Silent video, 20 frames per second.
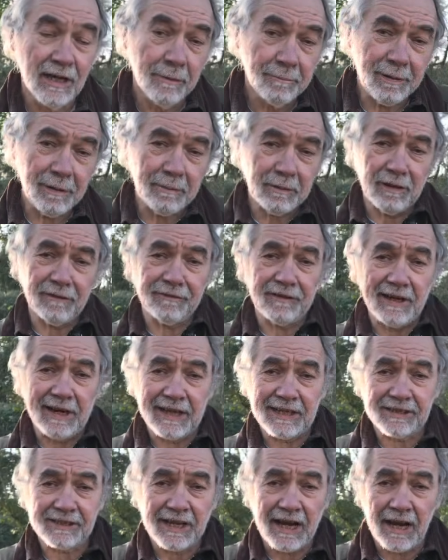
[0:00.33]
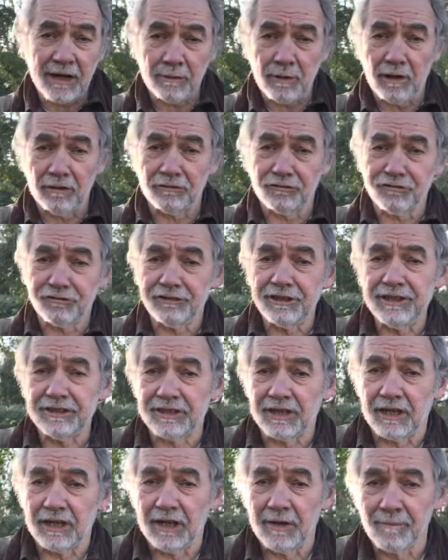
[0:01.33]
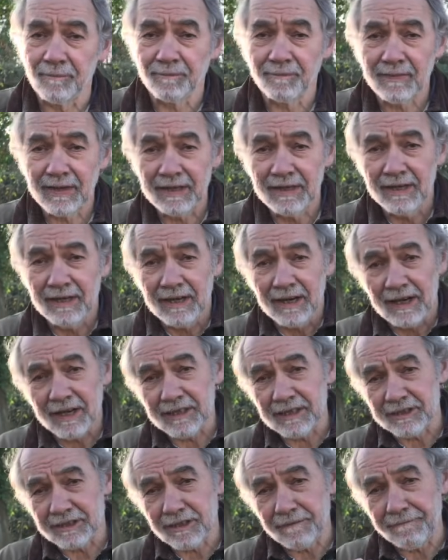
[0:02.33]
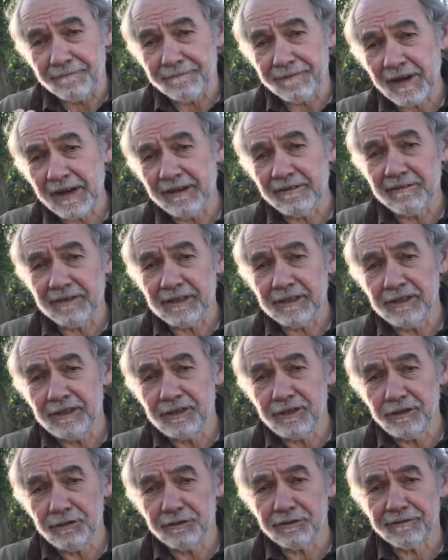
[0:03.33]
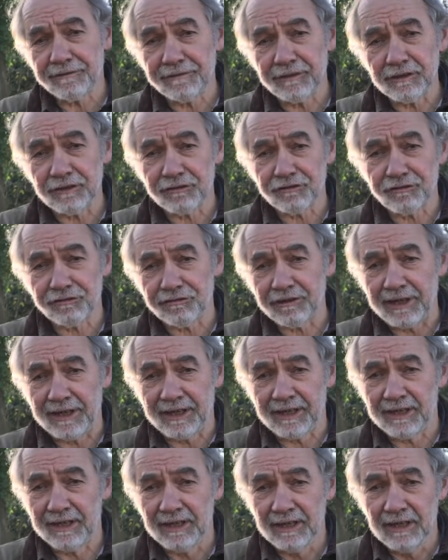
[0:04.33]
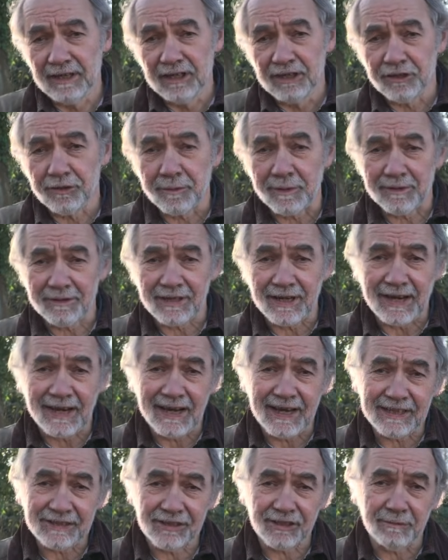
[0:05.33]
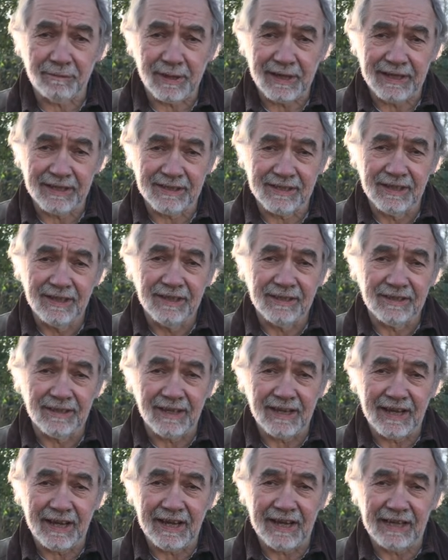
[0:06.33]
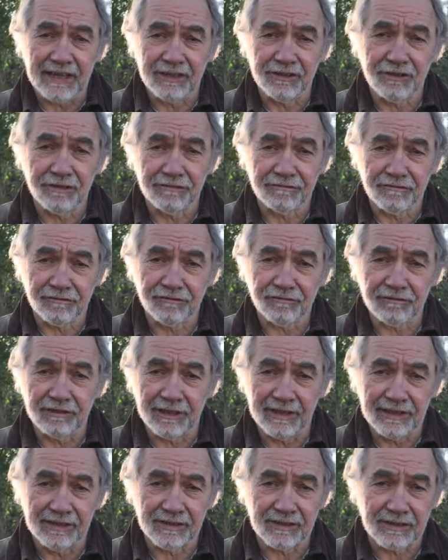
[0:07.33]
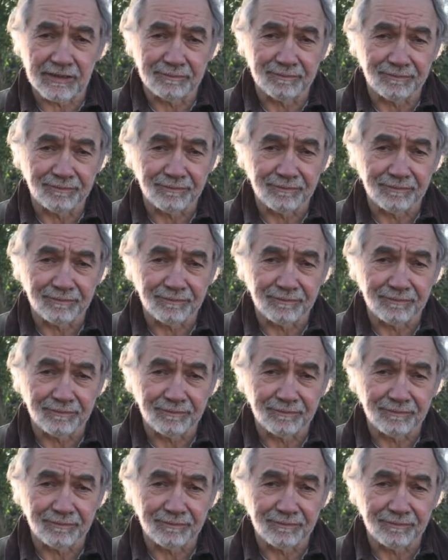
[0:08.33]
People often ask how old trees are, and it's a very useful trick to be able to estimate the age of trees.